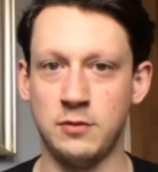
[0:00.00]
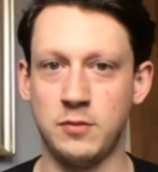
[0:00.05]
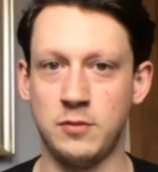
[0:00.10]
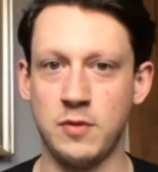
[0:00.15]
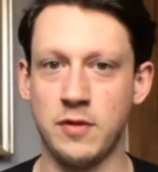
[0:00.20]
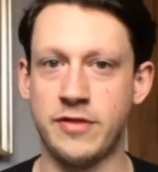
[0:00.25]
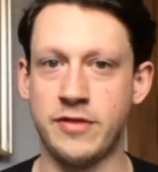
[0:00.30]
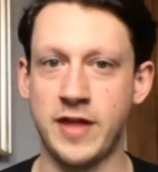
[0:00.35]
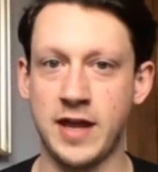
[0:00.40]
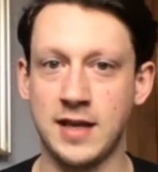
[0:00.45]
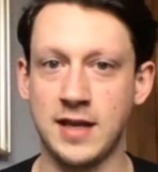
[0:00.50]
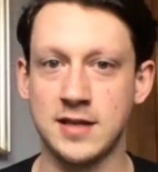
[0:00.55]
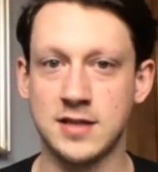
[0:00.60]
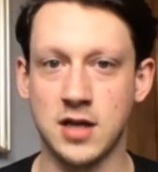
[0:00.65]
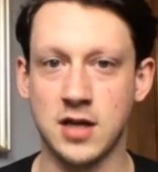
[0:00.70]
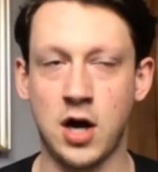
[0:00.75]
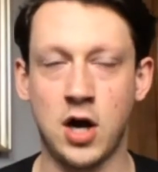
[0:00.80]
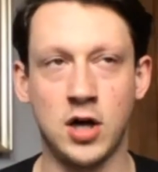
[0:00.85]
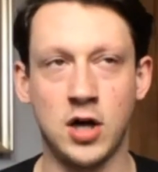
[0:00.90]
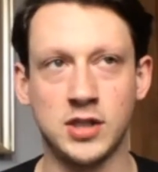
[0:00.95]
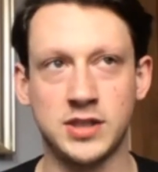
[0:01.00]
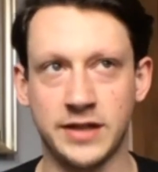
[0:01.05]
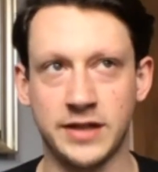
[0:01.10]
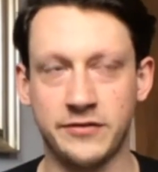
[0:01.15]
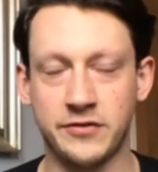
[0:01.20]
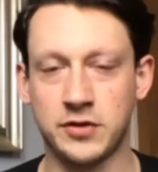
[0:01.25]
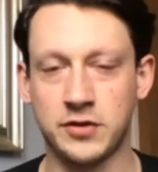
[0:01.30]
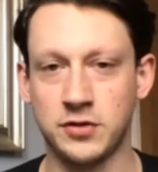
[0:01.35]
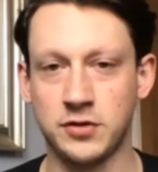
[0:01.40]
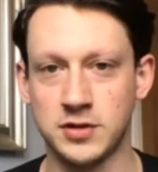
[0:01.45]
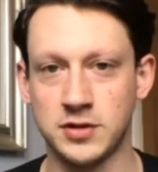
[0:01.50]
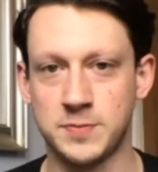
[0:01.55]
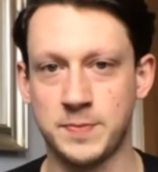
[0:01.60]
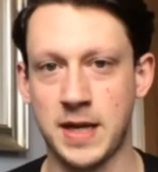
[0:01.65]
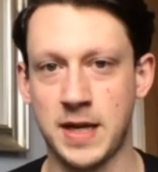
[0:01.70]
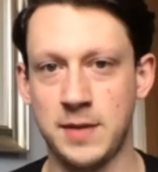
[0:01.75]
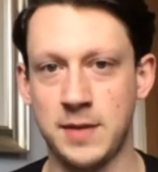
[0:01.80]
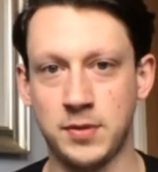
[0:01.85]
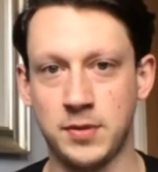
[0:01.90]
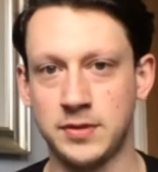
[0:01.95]
Things are difficult.
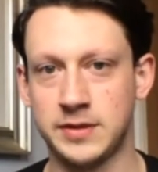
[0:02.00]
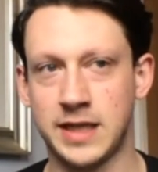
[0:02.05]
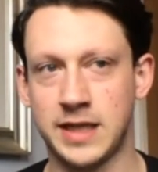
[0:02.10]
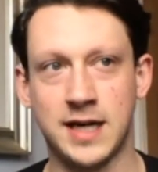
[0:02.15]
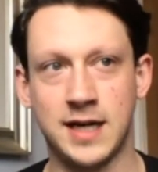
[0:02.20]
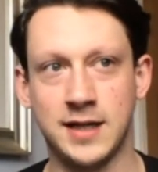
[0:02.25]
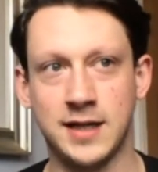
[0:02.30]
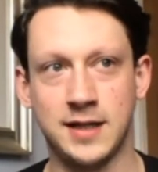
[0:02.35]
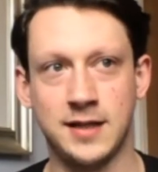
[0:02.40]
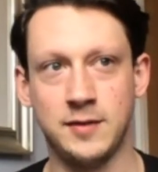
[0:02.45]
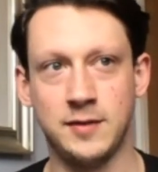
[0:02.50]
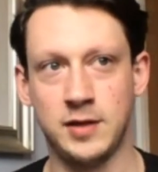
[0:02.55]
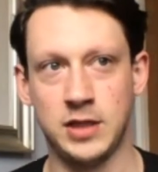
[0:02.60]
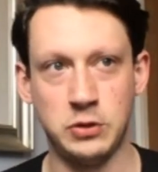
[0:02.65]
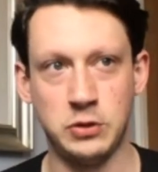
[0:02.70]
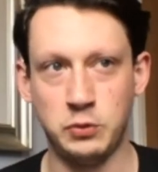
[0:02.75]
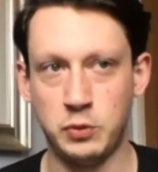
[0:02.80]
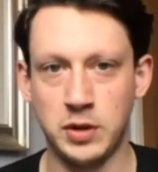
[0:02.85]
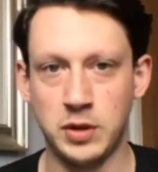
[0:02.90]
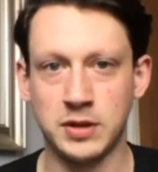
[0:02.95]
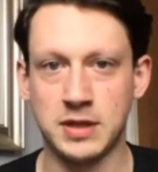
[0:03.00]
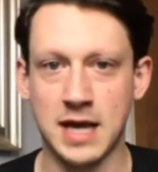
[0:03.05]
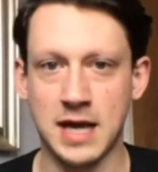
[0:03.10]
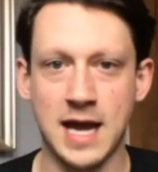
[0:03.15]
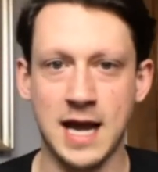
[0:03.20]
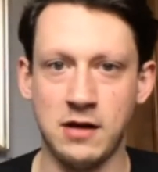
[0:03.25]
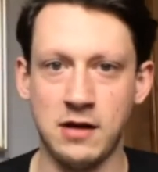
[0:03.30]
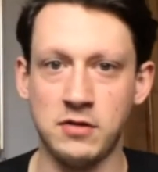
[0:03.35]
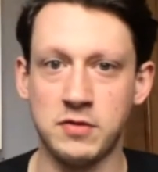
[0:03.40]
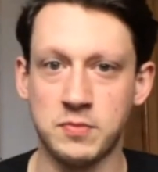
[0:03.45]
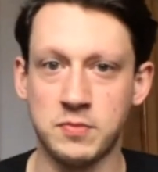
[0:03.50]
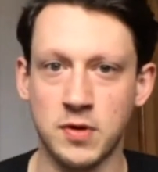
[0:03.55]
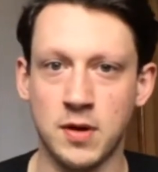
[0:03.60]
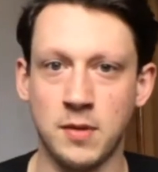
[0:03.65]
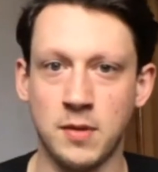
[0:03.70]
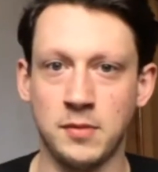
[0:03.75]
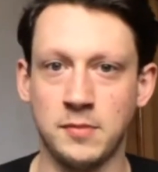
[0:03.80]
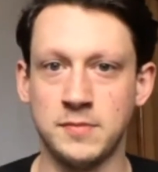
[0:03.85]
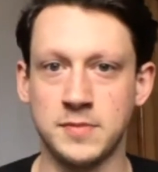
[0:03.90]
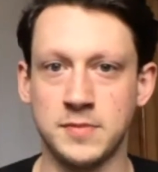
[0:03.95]
People die. You will get health
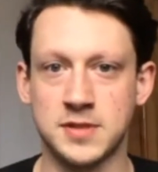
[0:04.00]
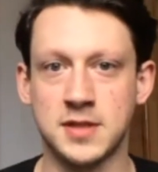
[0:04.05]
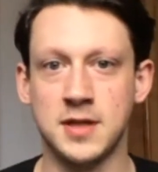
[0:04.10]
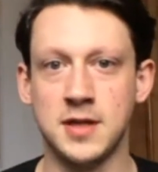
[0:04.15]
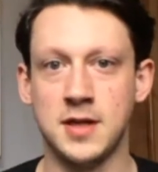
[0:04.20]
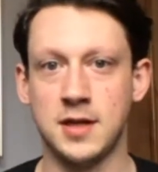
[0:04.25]
problems.